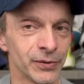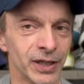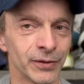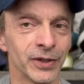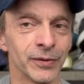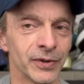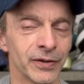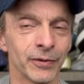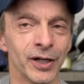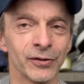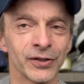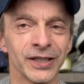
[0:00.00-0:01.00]
you want to run with the
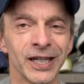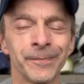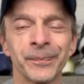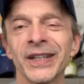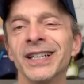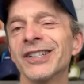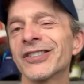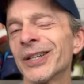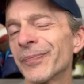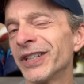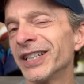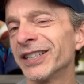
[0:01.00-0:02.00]
runner's knot.
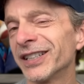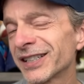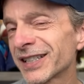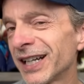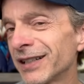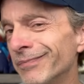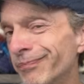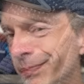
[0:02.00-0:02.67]
Something that does kind of